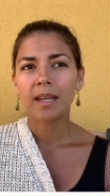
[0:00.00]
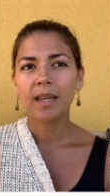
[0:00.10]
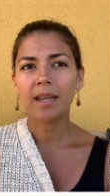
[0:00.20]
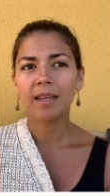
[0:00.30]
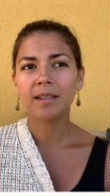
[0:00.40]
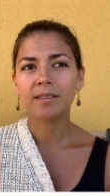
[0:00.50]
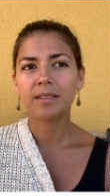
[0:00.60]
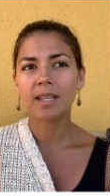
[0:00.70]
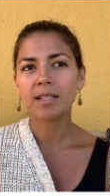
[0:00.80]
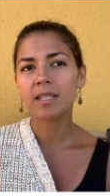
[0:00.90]
And
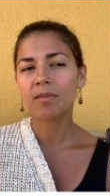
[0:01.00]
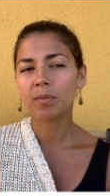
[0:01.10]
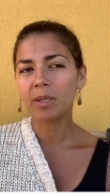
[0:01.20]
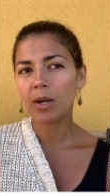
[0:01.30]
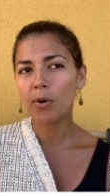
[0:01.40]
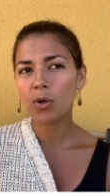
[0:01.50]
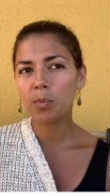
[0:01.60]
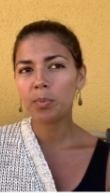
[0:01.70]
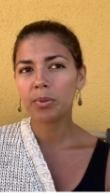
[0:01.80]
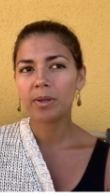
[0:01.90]
that's given me
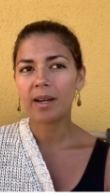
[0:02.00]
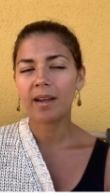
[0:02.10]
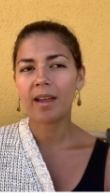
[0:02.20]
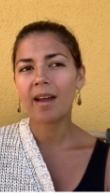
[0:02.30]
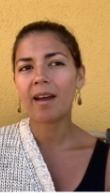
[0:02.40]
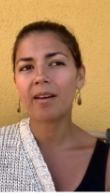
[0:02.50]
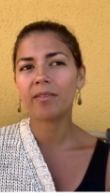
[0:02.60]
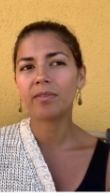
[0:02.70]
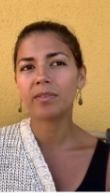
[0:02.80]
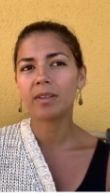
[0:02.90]
hope. I have
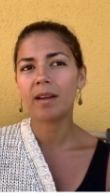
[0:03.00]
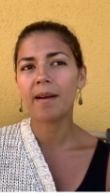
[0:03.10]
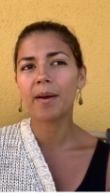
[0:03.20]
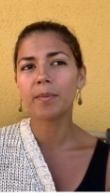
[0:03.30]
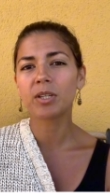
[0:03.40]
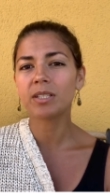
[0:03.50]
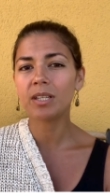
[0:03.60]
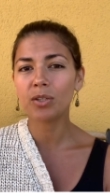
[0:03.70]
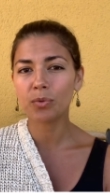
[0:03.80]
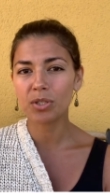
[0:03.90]
um,
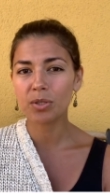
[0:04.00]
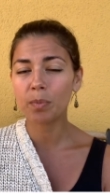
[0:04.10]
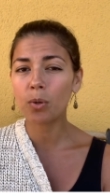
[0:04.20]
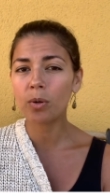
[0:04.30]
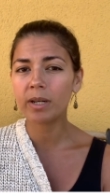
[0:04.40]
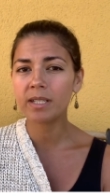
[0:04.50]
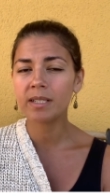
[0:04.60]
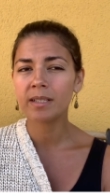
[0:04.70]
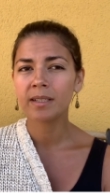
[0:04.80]
continuous support